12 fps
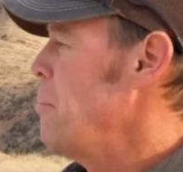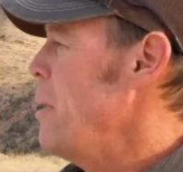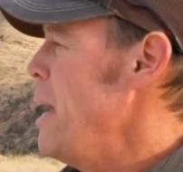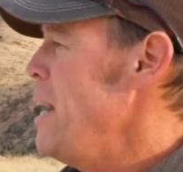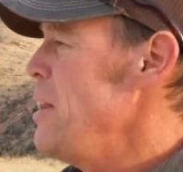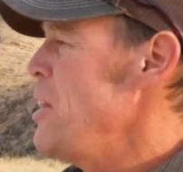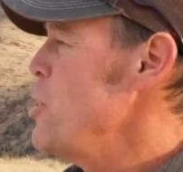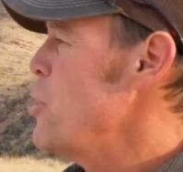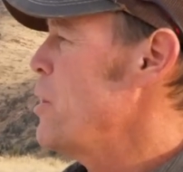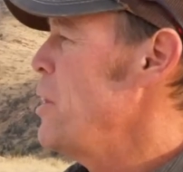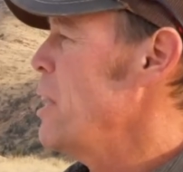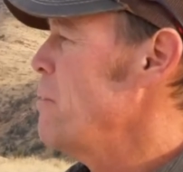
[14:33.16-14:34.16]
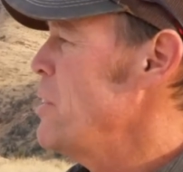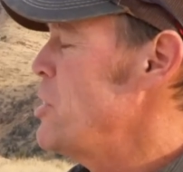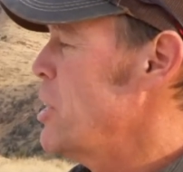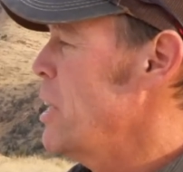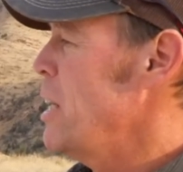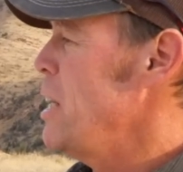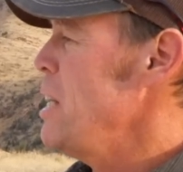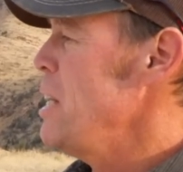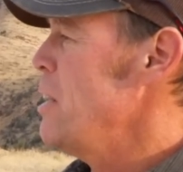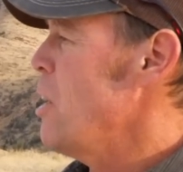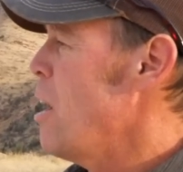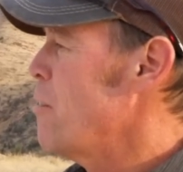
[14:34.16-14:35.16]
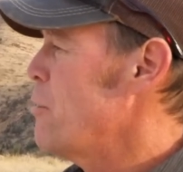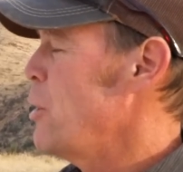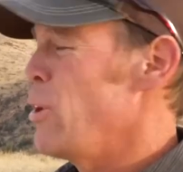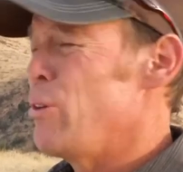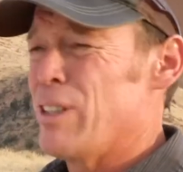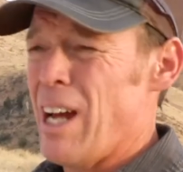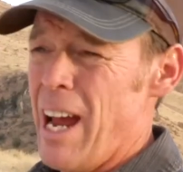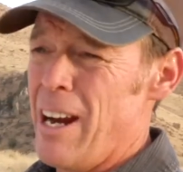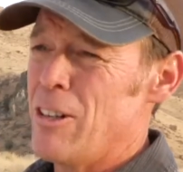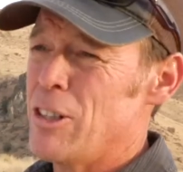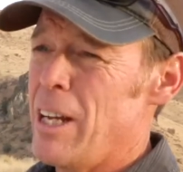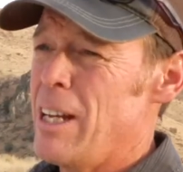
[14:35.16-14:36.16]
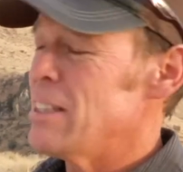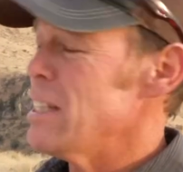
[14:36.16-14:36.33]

anything you can think of that you're going to need off-road, tire chains,